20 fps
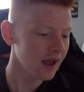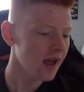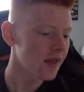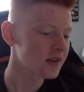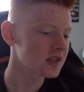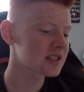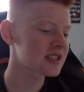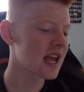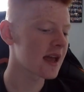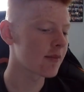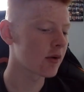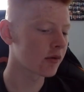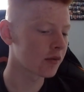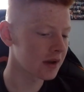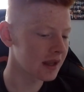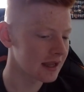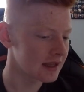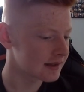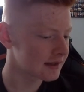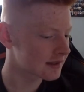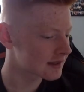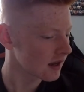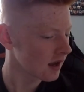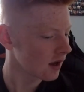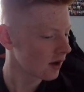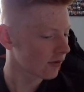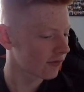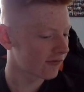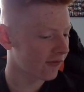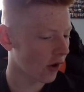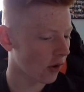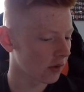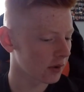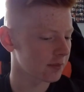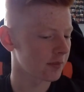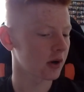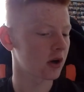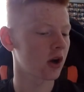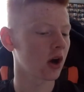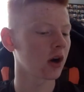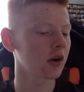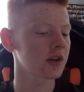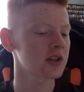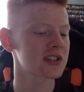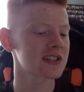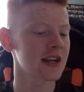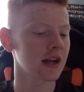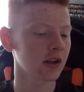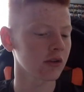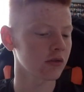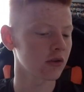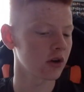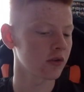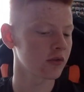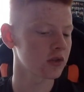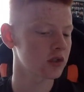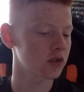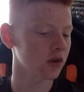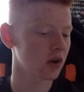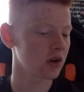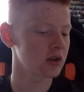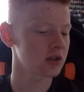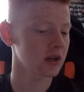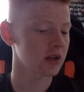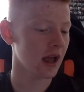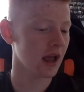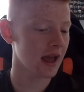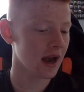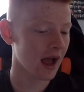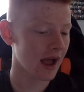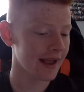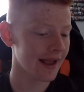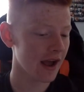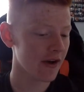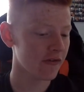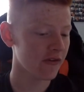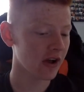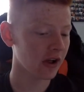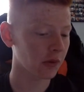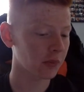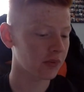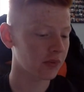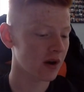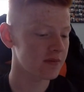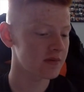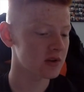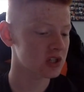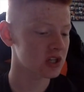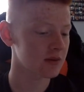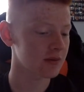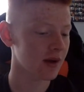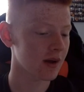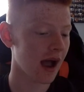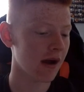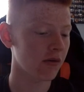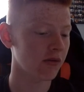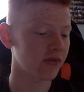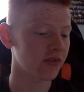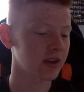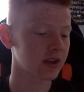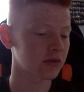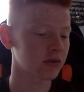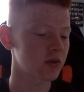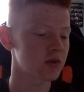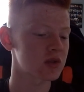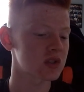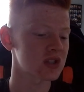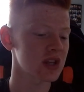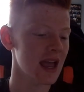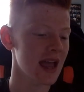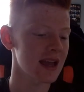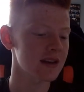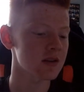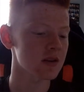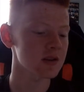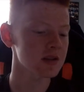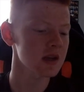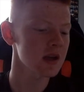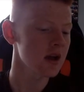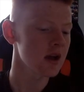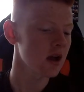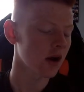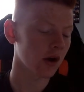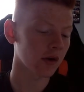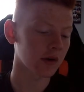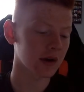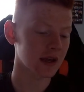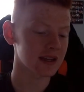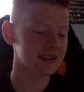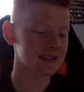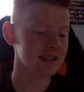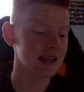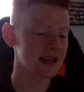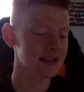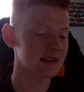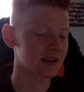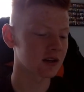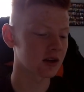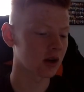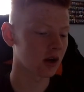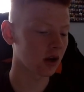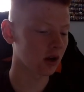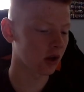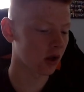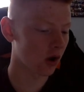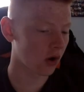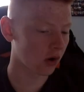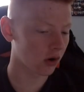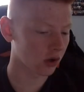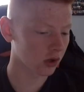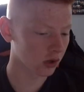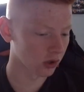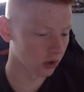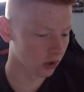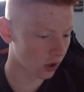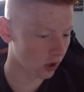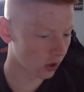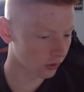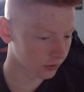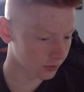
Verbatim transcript: Statement reads, forward McCauley Snelgrove has joined NIFL Premiership outfit Crusaders on a season-long loan.